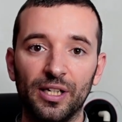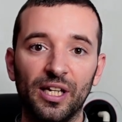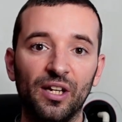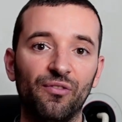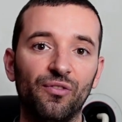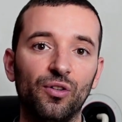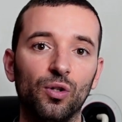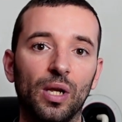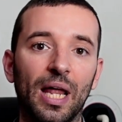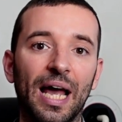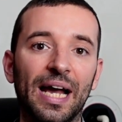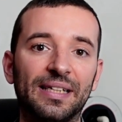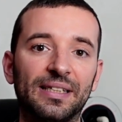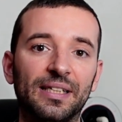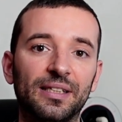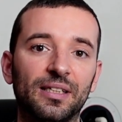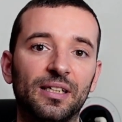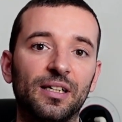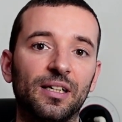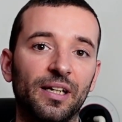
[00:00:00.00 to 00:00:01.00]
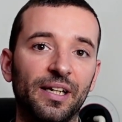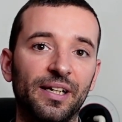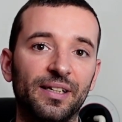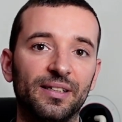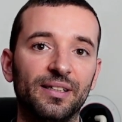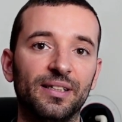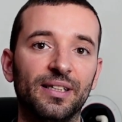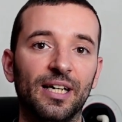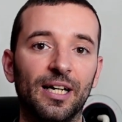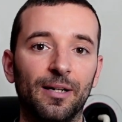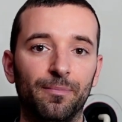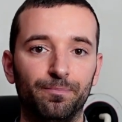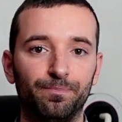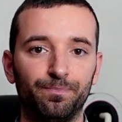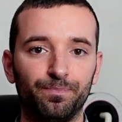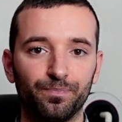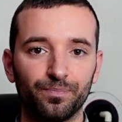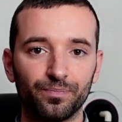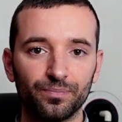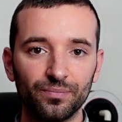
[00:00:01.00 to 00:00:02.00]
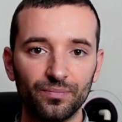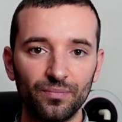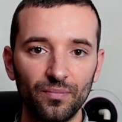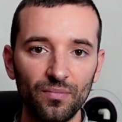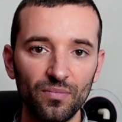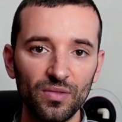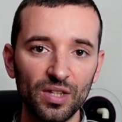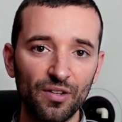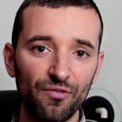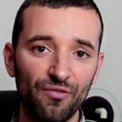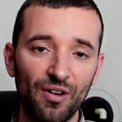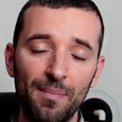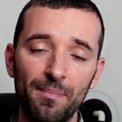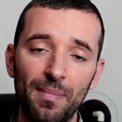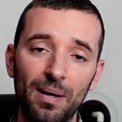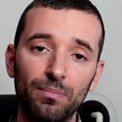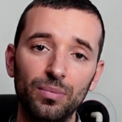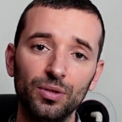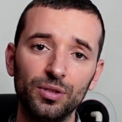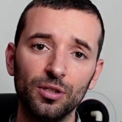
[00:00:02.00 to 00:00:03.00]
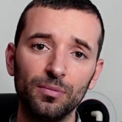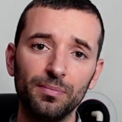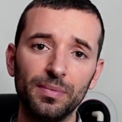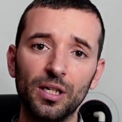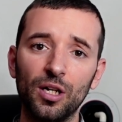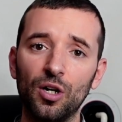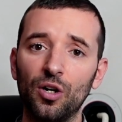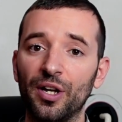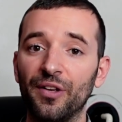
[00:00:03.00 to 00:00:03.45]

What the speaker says: If you liked it, click the thumb up button below.